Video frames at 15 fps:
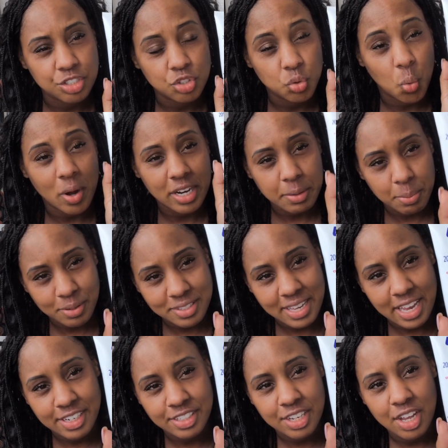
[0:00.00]

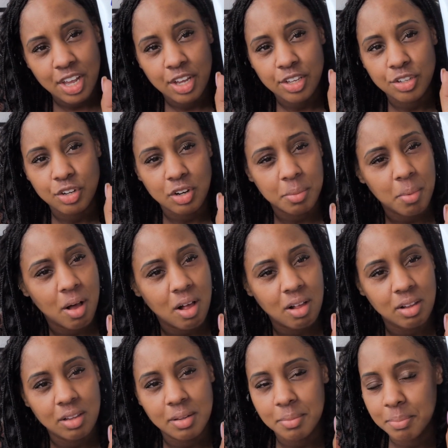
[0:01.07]
20%
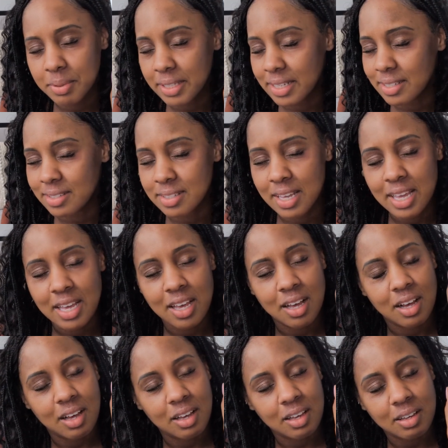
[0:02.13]
Uremol, please.
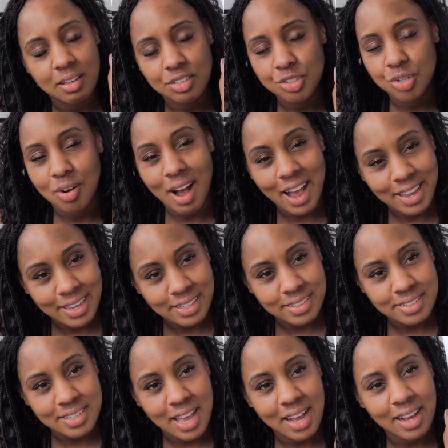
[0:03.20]
Try it
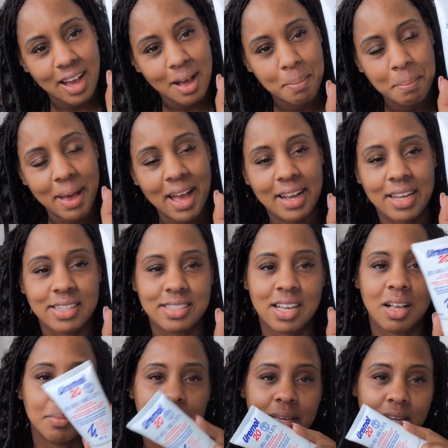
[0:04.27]
and come back and
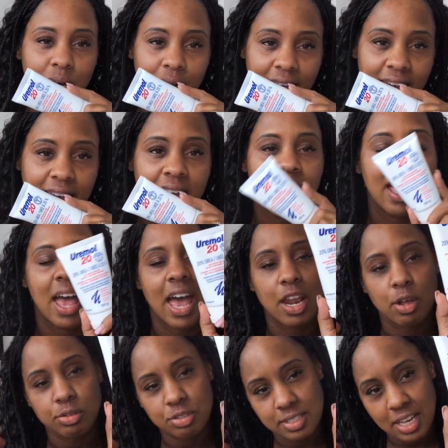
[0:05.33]
tell me, okay? And
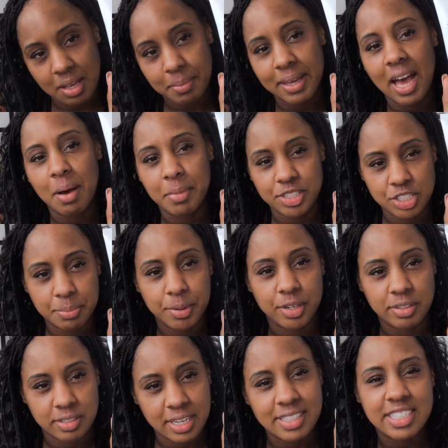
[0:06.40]
also tell me how much it
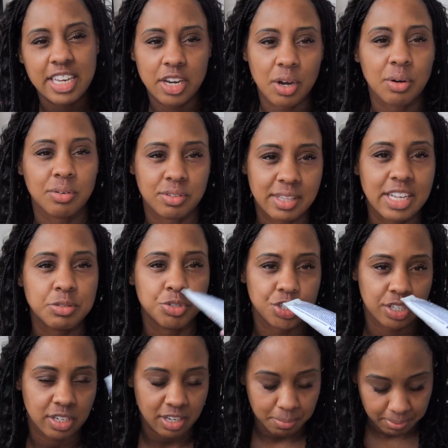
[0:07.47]
burned, because I know that's what you're
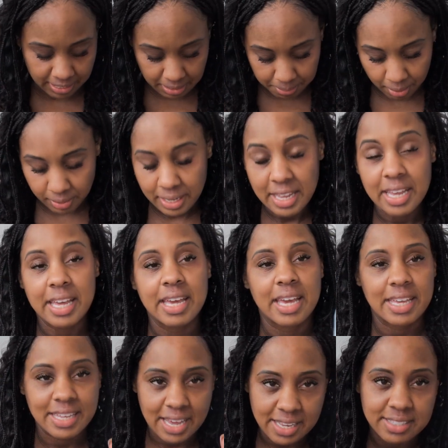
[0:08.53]
gonna complain about.
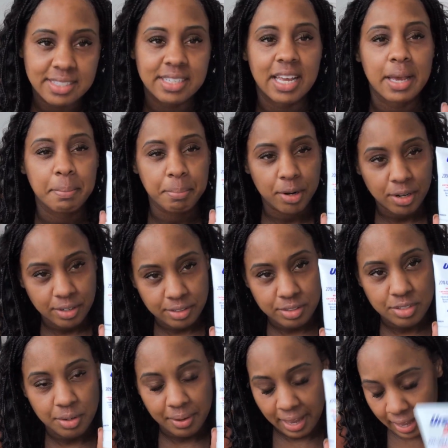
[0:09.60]
Yes, it
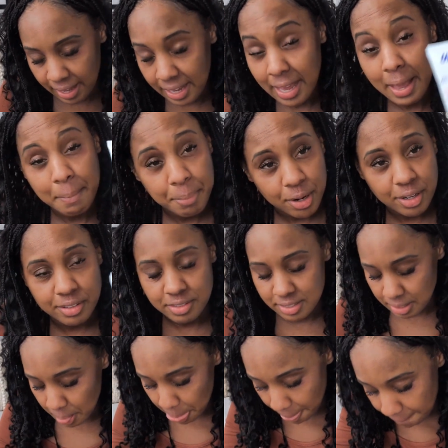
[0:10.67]
burns, okay? It burns,
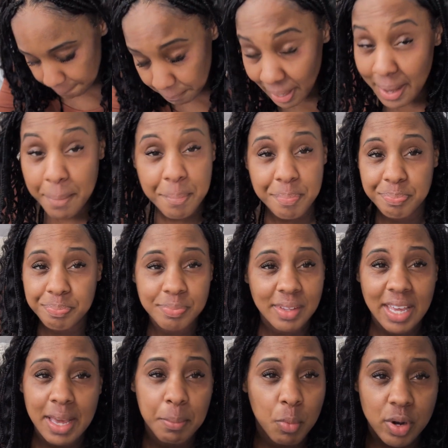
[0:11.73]
but
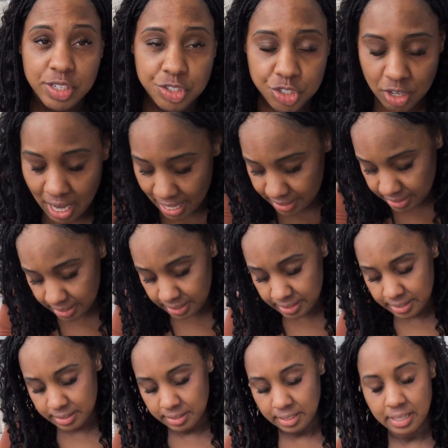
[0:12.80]
it moisturizes.
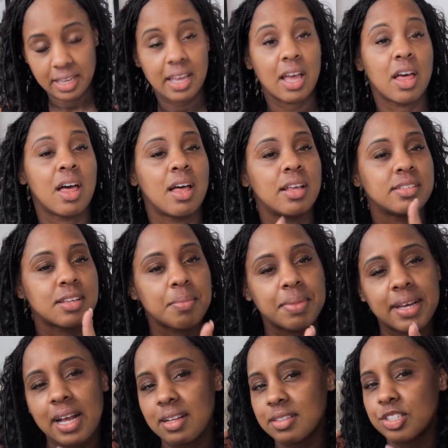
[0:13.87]

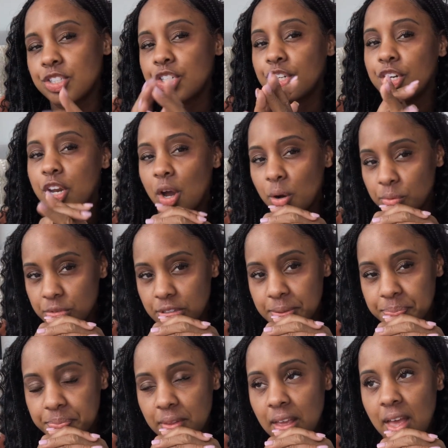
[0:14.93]
Something else to note,
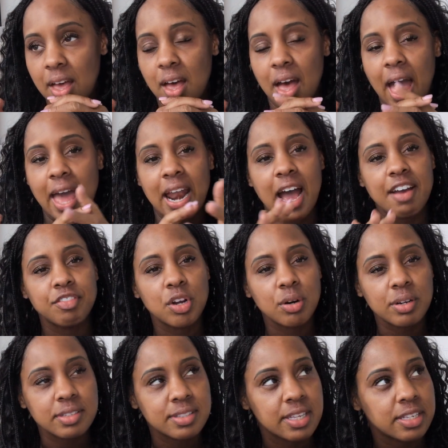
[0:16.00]
and I've
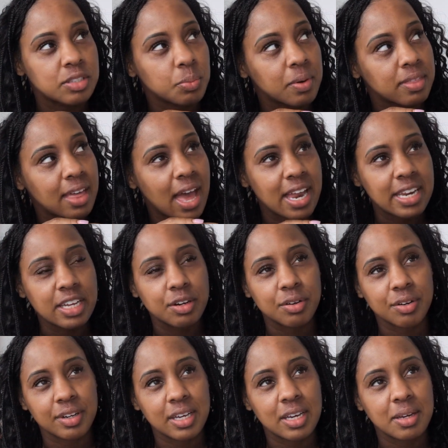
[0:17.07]
noticed this with any
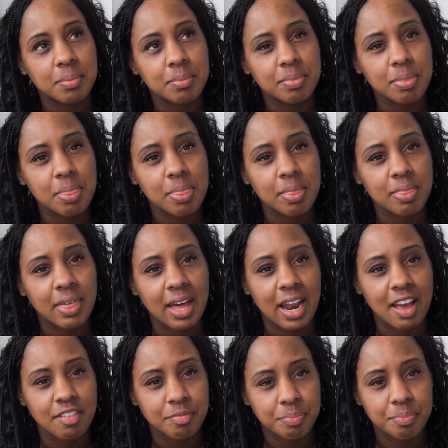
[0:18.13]
cream that
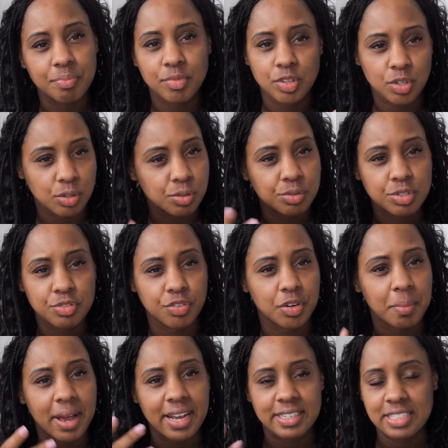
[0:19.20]
I've used for
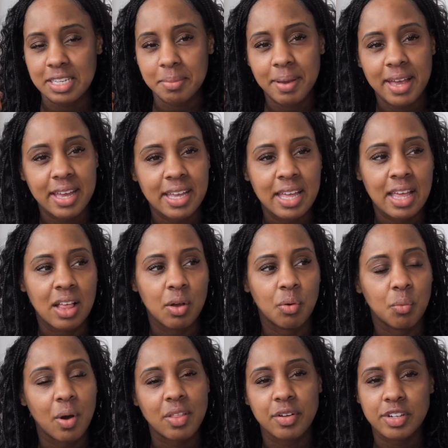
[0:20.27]
my eczema,
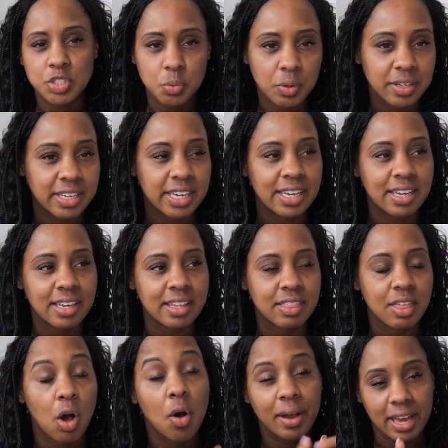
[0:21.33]
whether it's working,
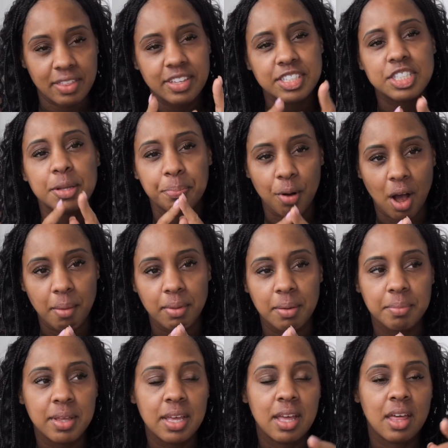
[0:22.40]
okay, this is the problem.
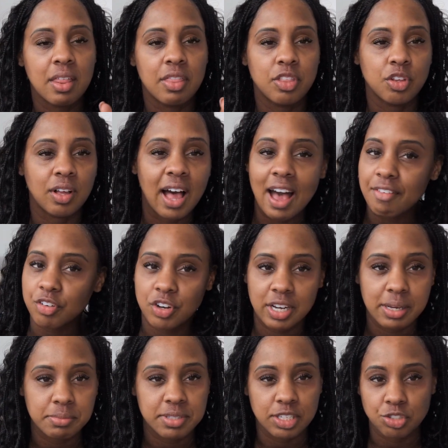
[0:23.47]
You'll have
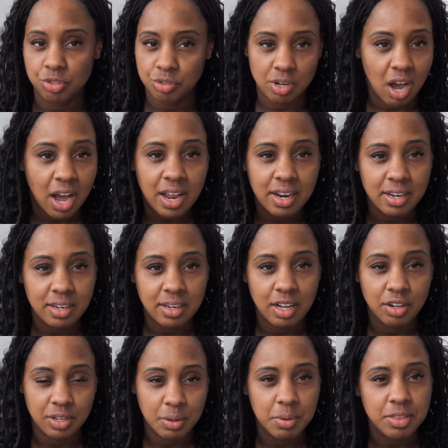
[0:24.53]
creams that do not
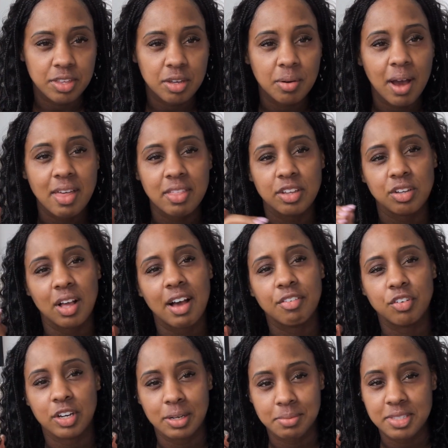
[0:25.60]
agree with you, and then you'll have
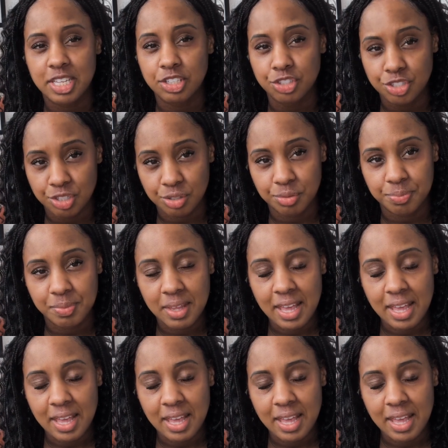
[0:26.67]
creams that do.